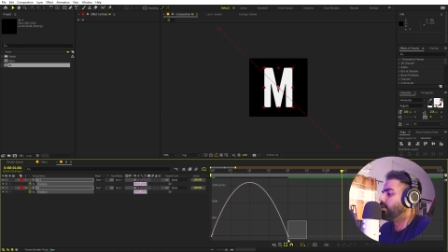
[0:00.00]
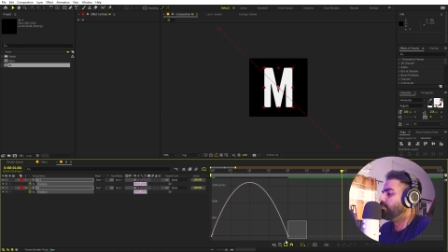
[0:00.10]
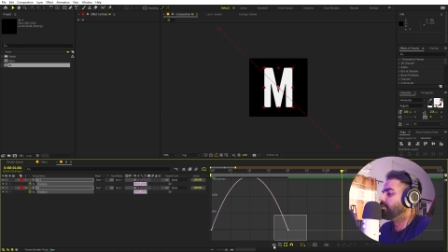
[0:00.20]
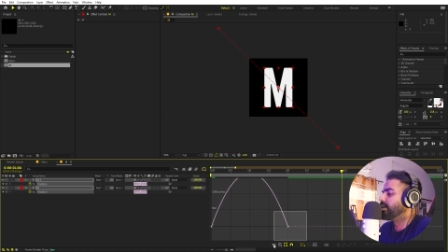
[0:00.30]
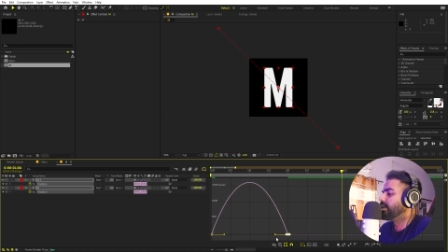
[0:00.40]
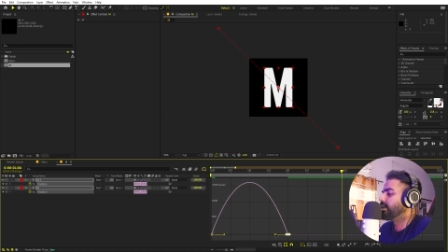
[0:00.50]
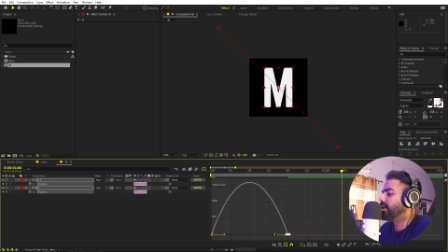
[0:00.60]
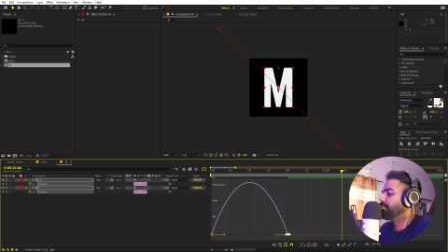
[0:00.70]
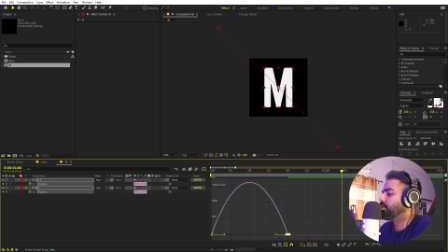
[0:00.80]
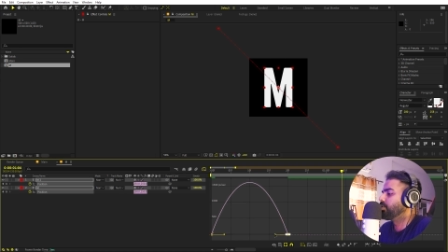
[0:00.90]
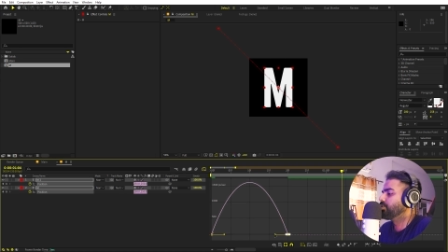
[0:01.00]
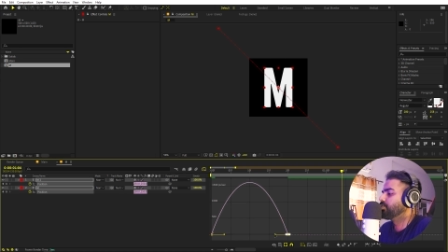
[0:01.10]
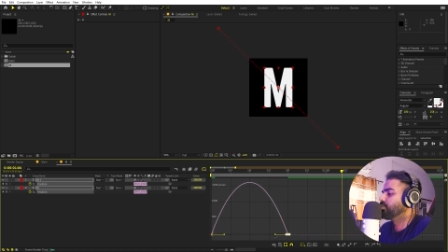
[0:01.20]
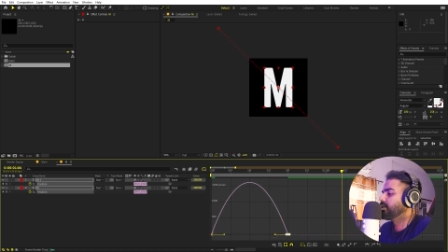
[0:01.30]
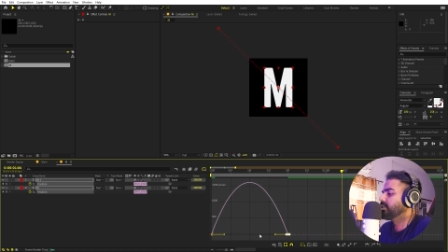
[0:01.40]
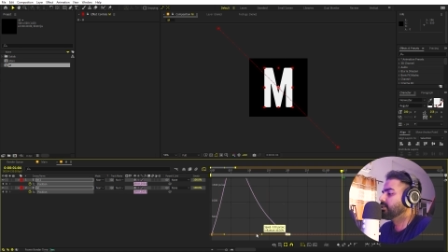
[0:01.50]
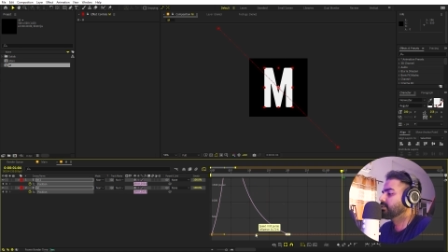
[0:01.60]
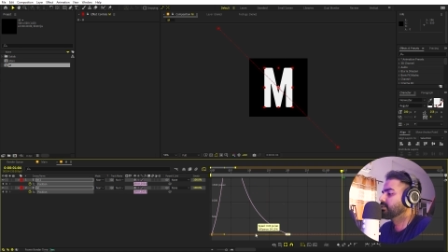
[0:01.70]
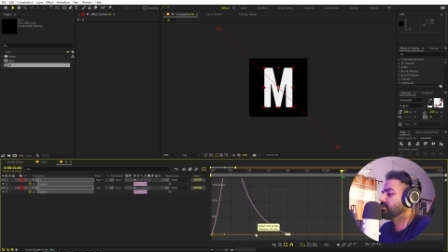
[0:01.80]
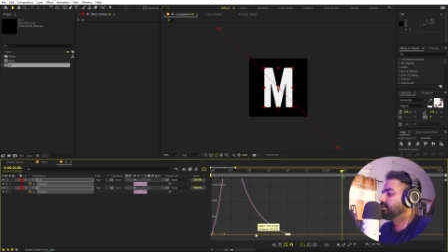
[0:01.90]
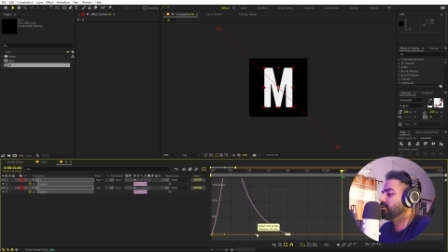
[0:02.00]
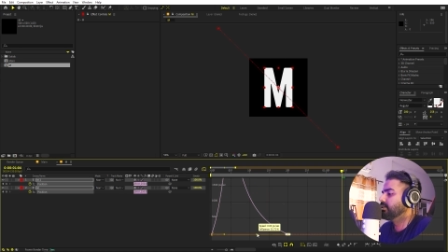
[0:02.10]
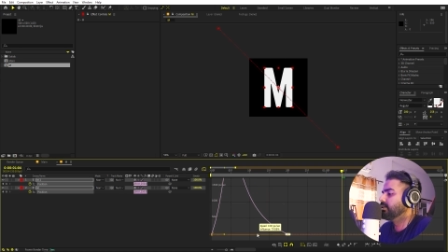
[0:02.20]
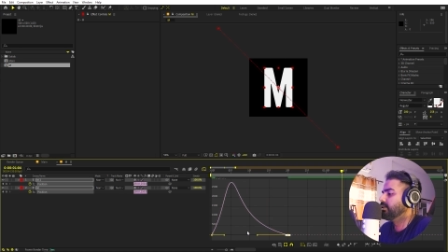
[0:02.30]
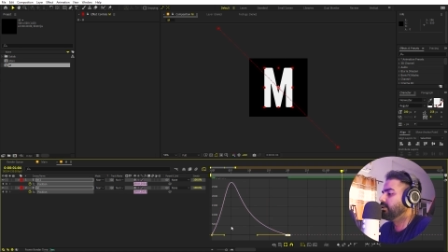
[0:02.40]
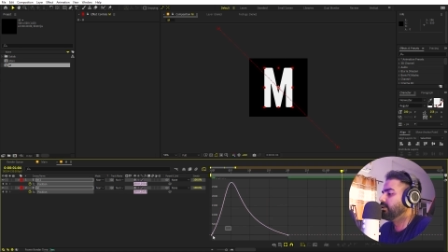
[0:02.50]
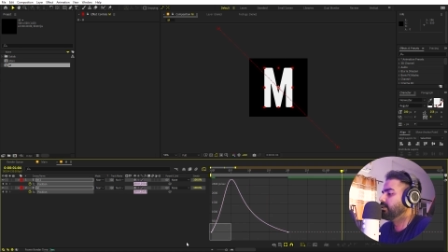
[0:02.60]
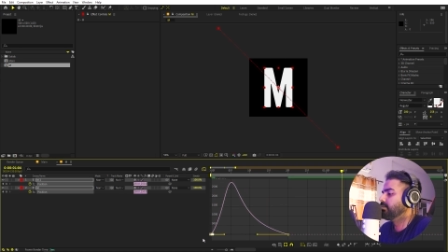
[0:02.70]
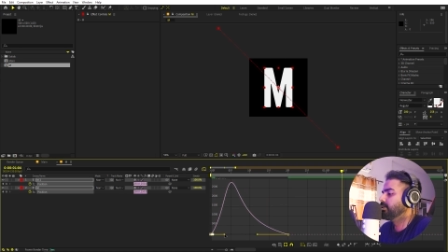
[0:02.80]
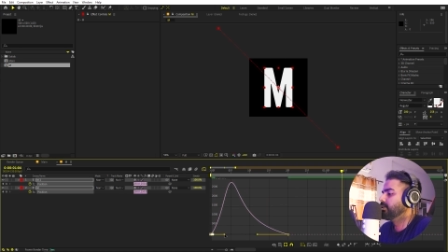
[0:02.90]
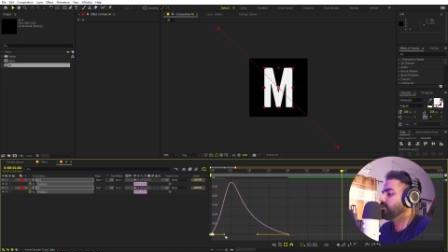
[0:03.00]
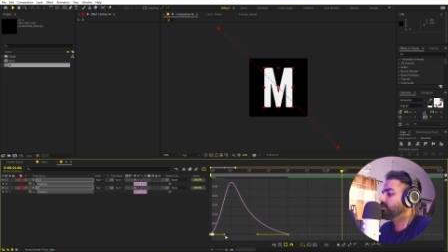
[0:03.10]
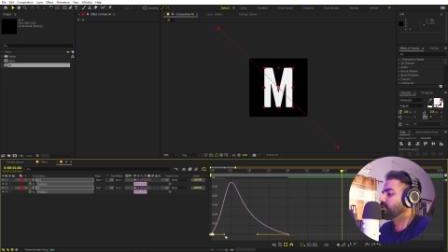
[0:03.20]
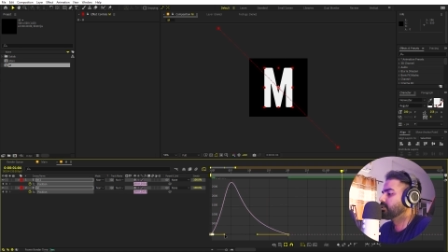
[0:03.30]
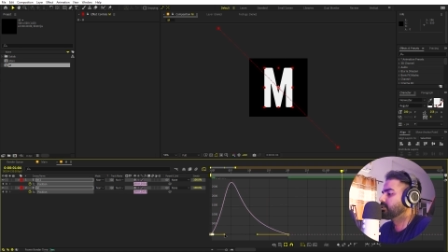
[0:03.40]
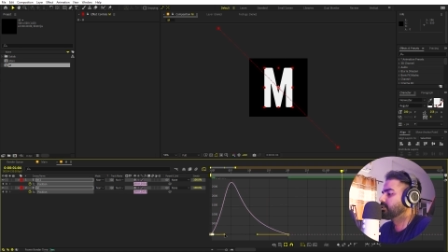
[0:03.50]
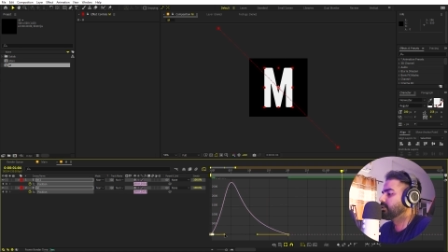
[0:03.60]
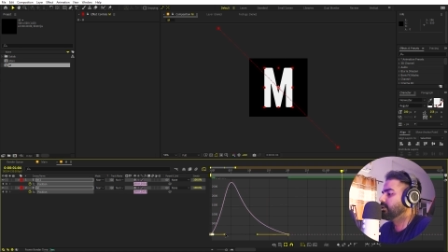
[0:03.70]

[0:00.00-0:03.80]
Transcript: over here I'm going to tweak this little bit just